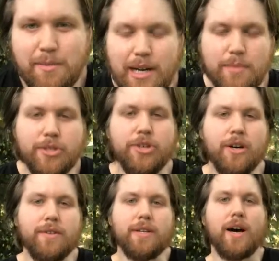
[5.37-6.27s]
my name is
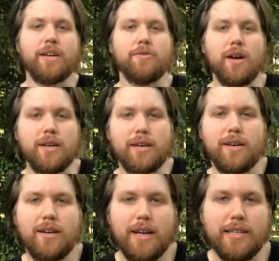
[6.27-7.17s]
Jonathan Heidenreich,
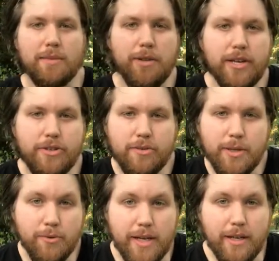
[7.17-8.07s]
and it's a pleasure to
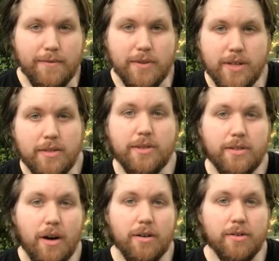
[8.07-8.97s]
be reading for Sons
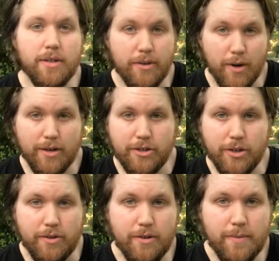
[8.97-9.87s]
and Daughters Literary
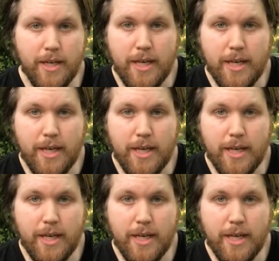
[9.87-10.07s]
Journal.